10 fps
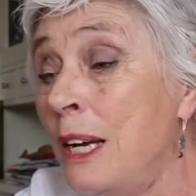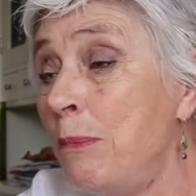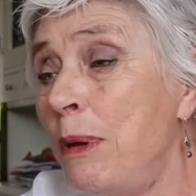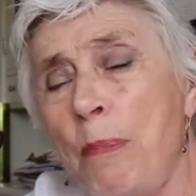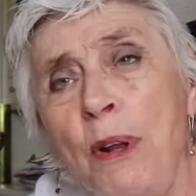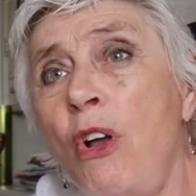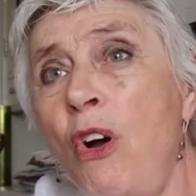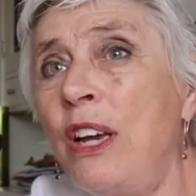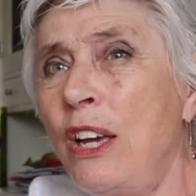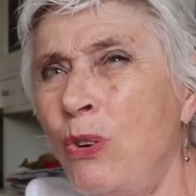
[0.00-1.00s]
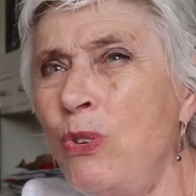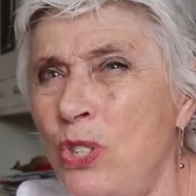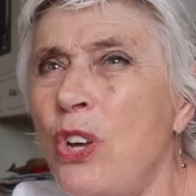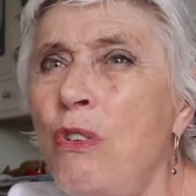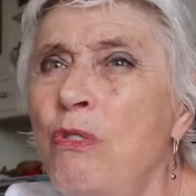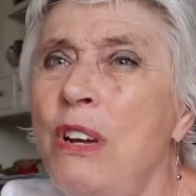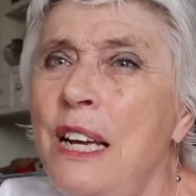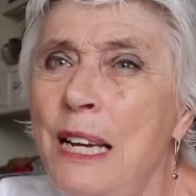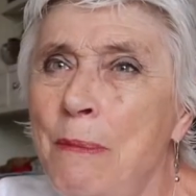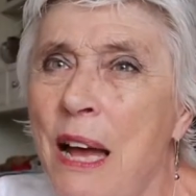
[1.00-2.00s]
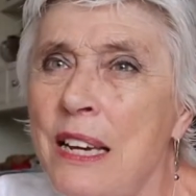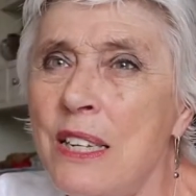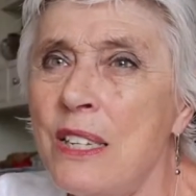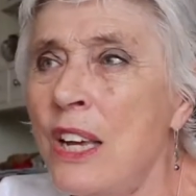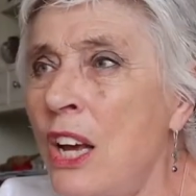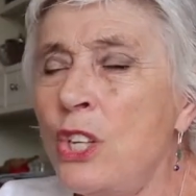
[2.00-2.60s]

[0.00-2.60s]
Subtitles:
But belonging also really matters.